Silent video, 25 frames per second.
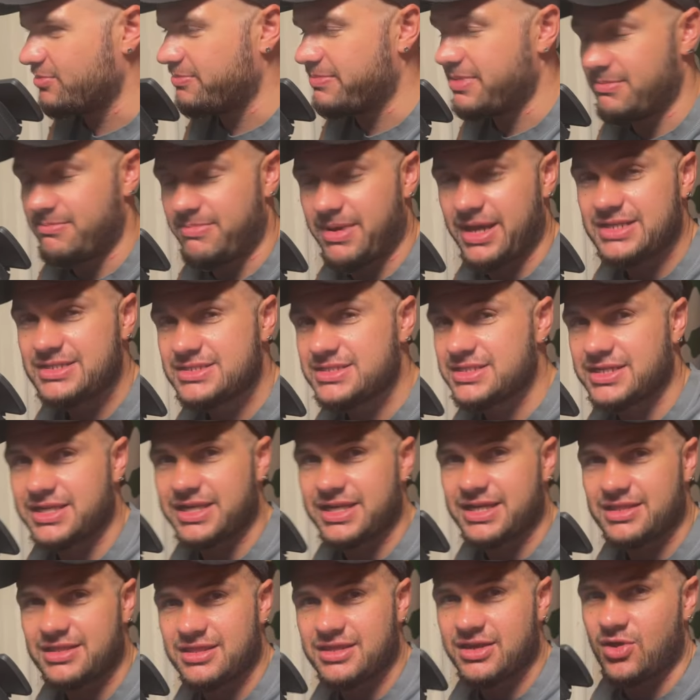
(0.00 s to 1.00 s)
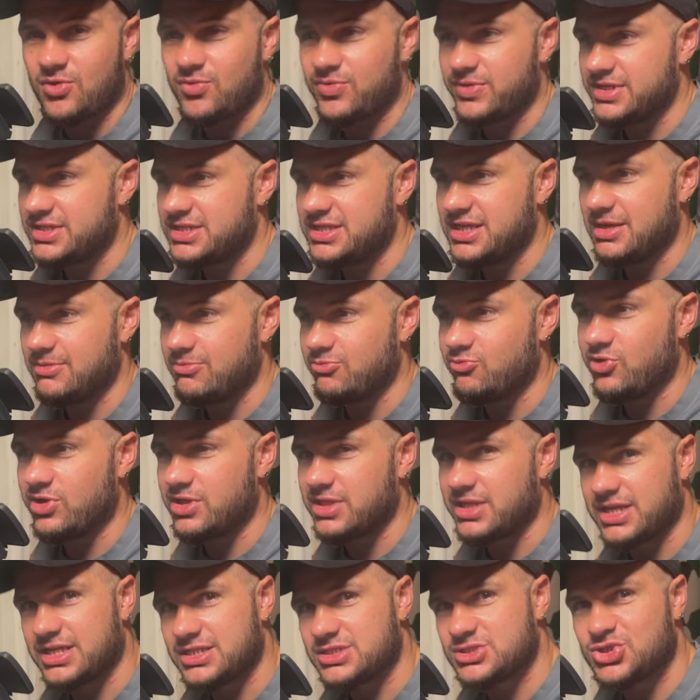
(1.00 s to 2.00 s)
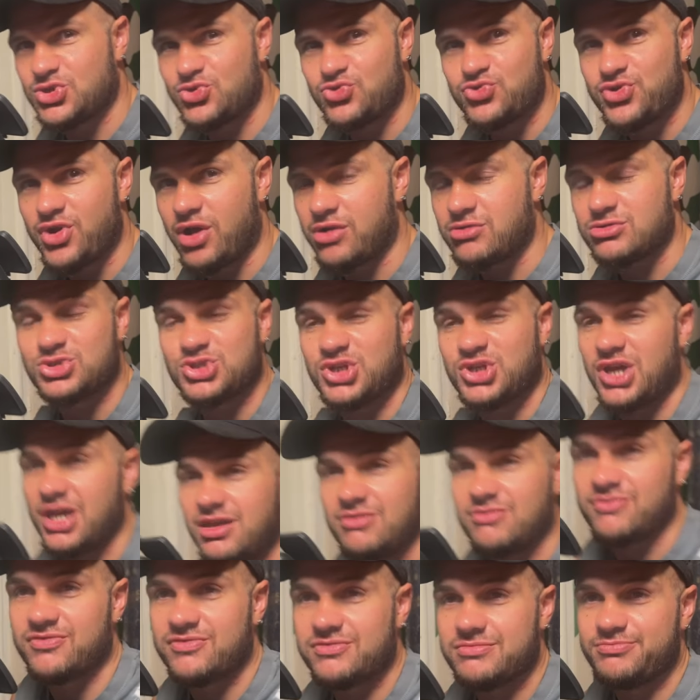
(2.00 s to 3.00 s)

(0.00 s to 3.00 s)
But basically the only tip really is to not shave.